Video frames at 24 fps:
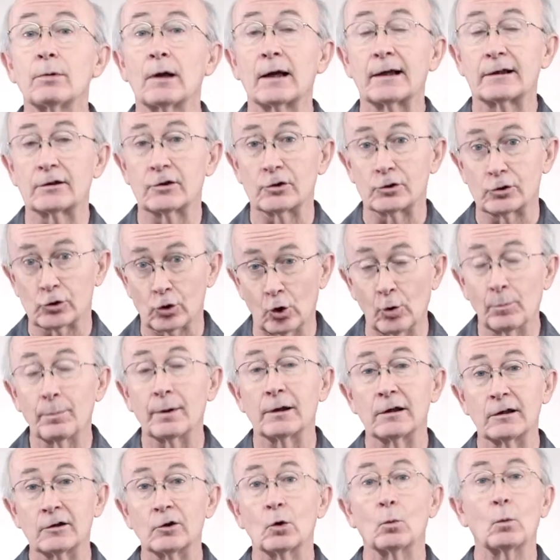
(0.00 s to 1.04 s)
like the
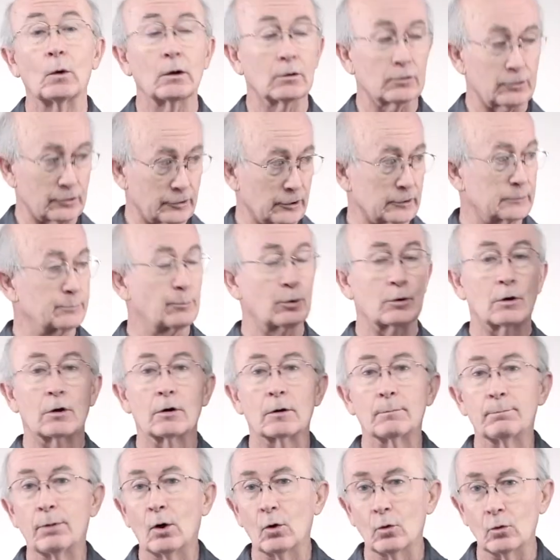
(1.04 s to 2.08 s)
serpent in the wilderness put on
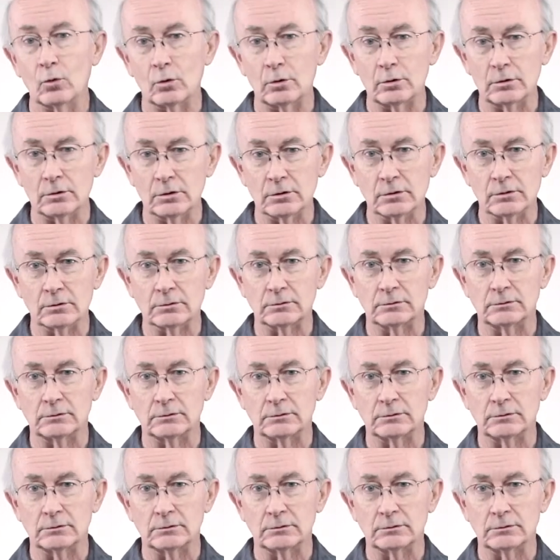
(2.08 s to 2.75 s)
a pole.